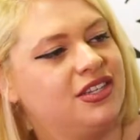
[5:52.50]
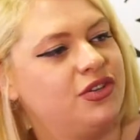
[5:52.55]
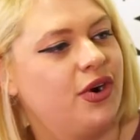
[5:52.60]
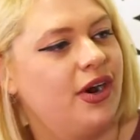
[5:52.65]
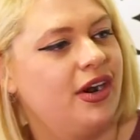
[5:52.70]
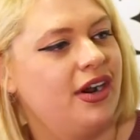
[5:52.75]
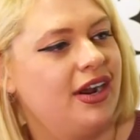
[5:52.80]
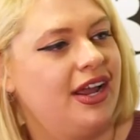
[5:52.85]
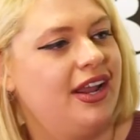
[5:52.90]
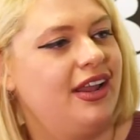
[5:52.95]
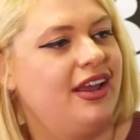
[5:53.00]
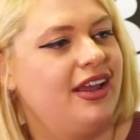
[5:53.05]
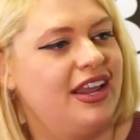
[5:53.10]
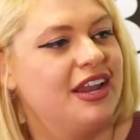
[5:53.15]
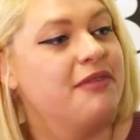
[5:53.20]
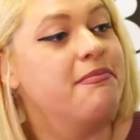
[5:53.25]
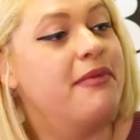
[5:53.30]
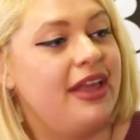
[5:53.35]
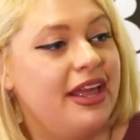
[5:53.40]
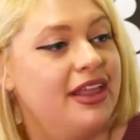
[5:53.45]
to her in
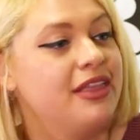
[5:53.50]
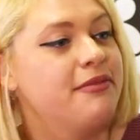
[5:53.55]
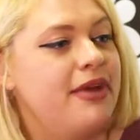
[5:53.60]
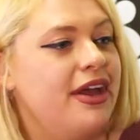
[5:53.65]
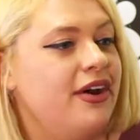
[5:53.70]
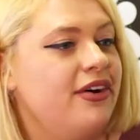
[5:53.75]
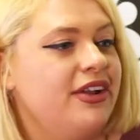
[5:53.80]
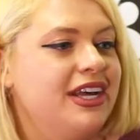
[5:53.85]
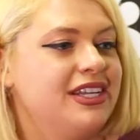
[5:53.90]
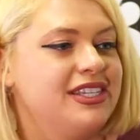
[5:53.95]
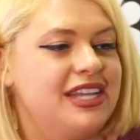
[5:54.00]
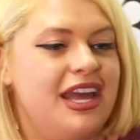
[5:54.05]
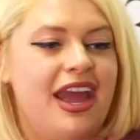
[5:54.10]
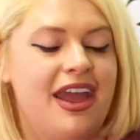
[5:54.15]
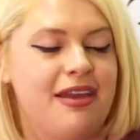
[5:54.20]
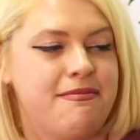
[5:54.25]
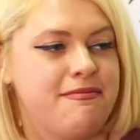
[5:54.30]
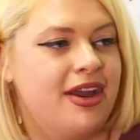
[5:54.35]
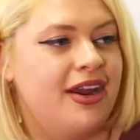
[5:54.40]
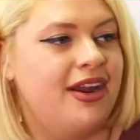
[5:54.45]
the mail, and I say,
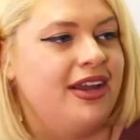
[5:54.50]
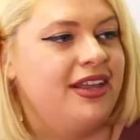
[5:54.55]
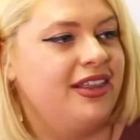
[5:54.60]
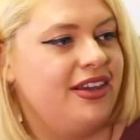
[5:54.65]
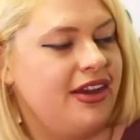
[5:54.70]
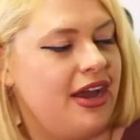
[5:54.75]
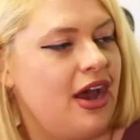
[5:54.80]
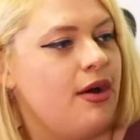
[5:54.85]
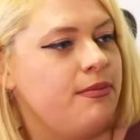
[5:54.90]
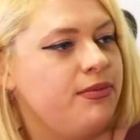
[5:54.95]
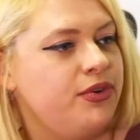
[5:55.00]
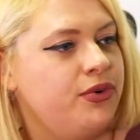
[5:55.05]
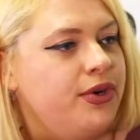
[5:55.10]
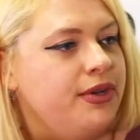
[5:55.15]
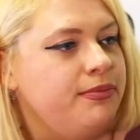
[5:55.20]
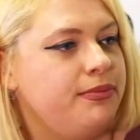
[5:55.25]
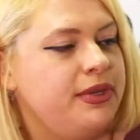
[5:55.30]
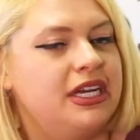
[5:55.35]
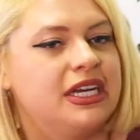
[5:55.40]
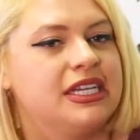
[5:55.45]
hey Mary, look how I'm
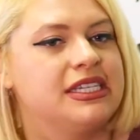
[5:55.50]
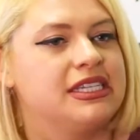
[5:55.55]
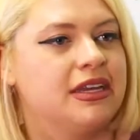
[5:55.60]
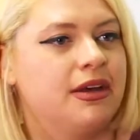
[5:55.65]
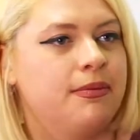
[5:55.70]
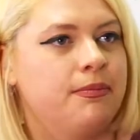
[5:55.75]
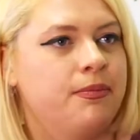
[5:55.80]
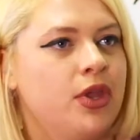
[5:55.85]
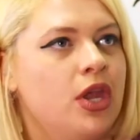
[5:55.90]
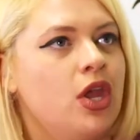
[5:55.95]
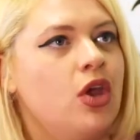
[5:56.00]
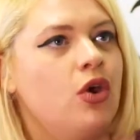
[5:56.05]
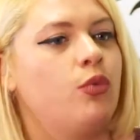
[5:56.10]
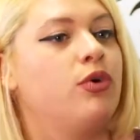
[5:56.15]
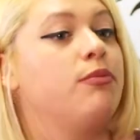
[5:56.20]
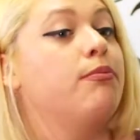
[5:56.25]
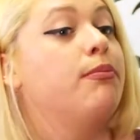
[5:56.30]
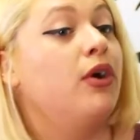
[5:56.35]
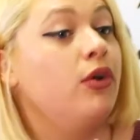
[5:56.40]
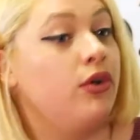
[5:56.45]
doing, because
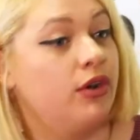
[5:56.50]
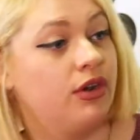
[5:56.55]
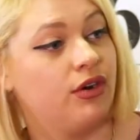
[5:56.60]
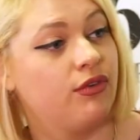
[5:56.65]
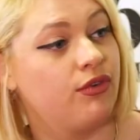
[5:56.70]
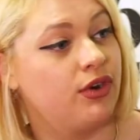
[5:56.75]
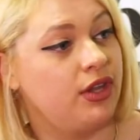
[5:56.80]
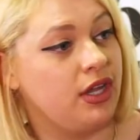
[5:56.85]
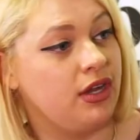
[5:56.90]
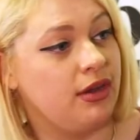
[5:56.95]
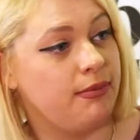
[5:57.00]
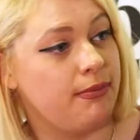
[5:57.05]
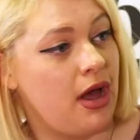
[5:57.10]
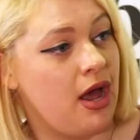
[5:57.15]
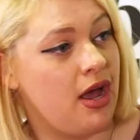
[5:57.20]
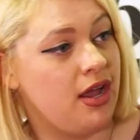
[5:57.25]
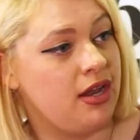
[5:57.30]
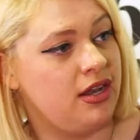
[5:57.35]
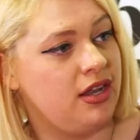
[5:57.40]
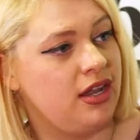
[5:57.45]
we built a really good
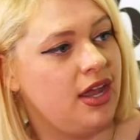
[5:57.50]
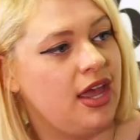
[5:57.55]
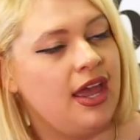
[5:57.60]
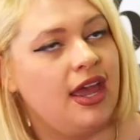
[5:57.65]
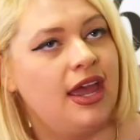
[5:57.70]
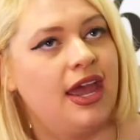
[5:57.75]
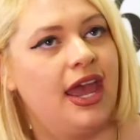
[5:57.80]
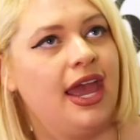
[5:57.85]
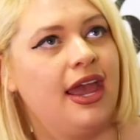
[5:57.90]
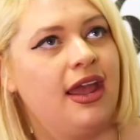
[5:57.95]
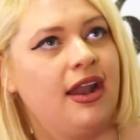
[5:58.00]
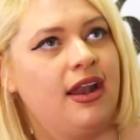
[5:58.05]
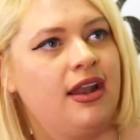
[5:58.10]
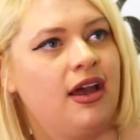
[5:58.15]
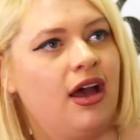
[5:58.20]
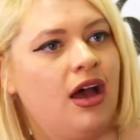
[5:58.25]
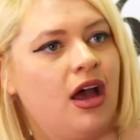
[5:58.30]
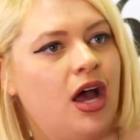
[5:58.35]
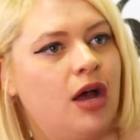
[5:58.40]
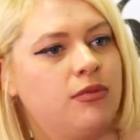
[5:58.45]
bond, and
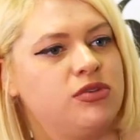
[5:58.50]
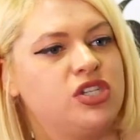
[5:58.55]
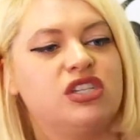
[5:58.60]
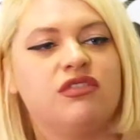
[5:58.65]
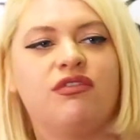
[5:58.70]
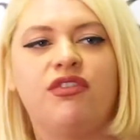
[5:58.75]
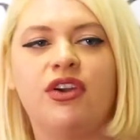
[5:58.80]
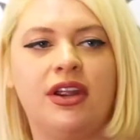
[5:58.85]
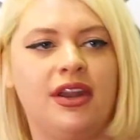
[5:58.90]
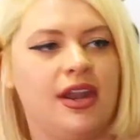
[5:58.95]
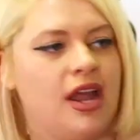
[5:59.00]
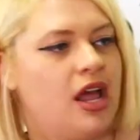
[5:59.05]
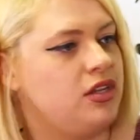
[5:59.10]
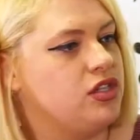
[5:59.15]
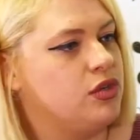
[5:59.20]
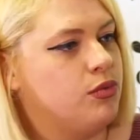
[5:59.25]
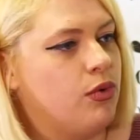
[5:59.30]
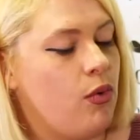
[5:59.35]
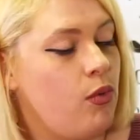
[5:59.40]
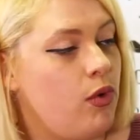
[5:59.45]
she's a very
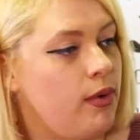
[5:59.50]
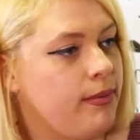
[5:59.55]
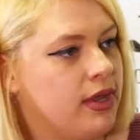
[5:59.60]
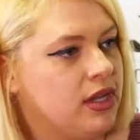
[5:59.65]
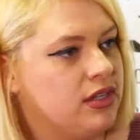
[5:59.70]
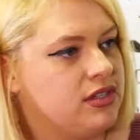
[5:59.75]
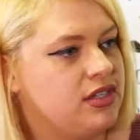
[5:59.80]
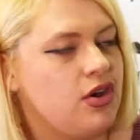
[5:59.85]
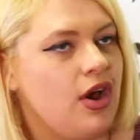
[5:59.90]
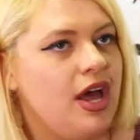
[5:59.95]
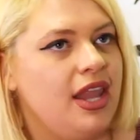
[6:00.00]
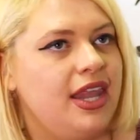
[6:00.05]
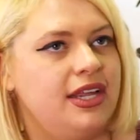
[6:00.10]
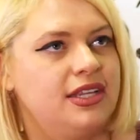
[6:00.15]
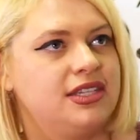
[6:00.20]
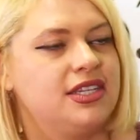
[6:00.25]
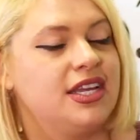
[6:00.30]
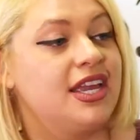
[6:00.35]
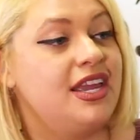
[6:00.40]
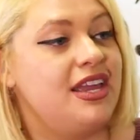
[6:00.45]
knowledgeable woman, so I
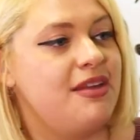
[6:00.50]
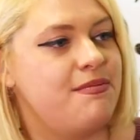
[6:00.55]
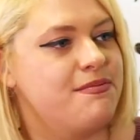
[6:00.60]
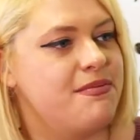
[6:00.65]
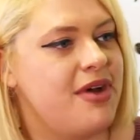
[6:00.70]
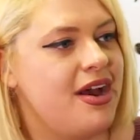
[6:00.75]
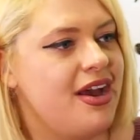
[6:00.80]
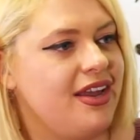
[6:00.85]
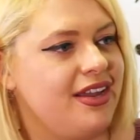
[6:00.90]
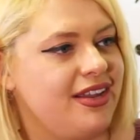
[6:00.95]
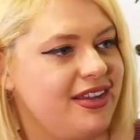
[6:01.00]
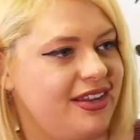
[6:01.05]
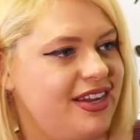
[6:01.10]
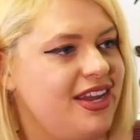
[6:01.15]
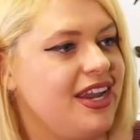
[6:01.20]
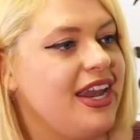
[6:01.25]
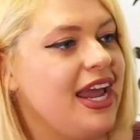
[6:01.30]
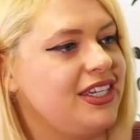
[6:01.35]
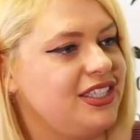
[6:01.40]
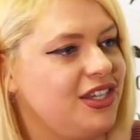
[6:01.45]
like to keep my
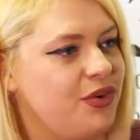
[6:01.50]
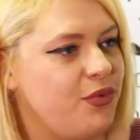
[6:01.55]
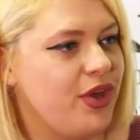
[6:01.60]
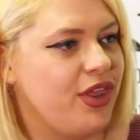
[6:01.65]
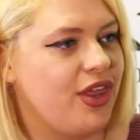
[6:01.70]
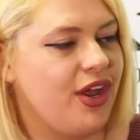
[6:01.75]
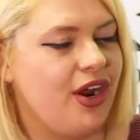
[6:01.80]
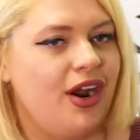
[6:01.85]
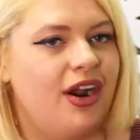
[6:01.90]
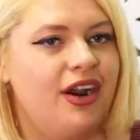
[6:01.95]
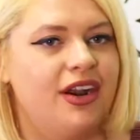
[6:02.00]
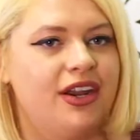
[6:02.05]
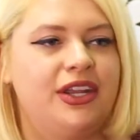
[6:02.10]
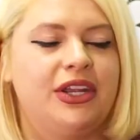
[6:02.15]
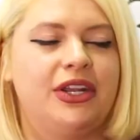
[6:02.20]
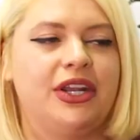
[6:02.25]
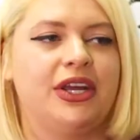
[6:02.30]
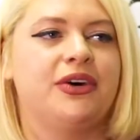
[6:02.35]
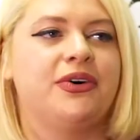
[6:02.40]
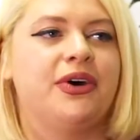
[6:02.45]
connection with her,
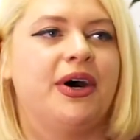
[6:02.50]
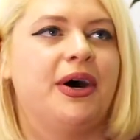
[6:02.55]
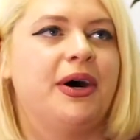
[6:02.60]
you know,